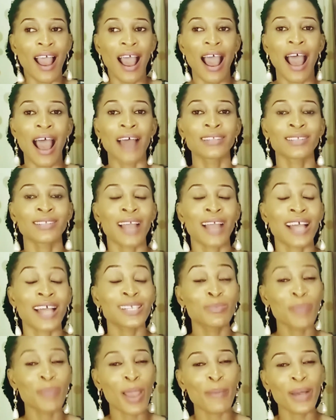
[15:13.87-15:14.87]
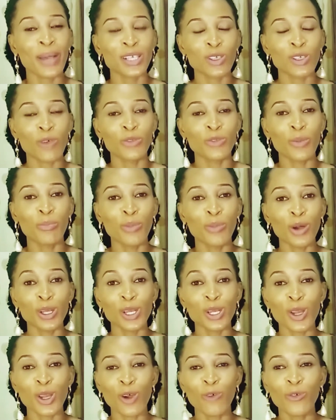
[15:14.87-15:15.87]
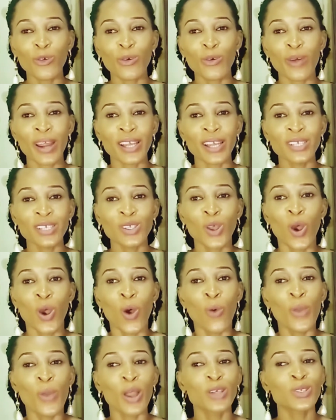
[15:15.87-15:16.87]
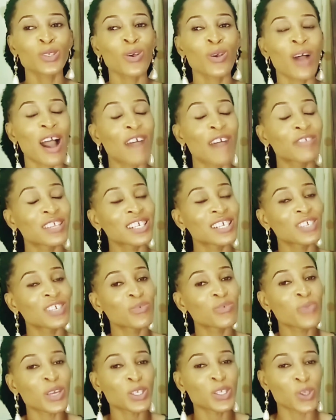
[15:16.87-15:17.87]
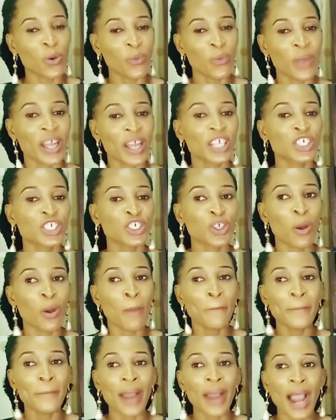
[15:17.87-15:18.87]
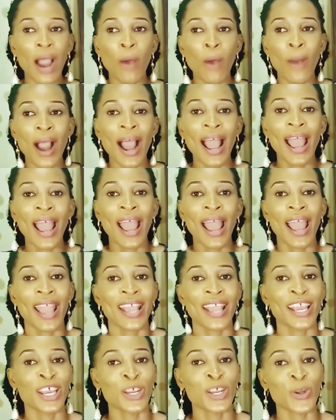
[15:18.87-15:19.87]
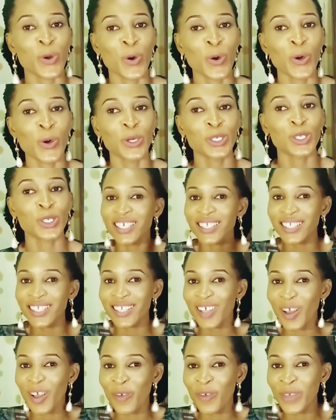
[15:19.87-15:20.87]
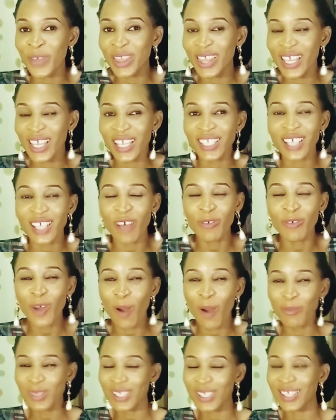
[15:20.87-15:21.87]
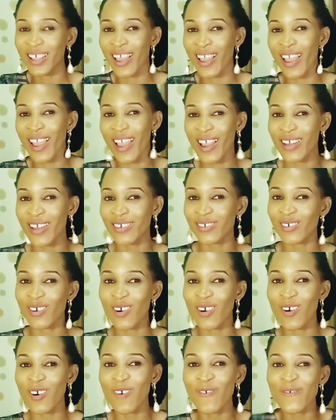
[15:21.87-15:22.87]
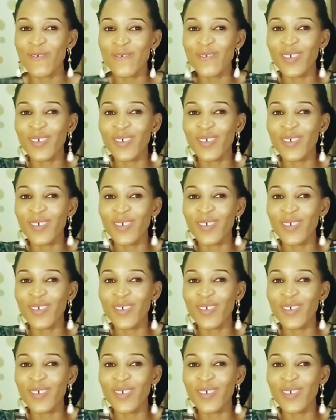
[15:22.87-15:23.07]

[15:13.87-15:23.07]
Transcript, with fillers: And as members of the body of Christ, we also have this resurrection power in us. With this, I've come to the end of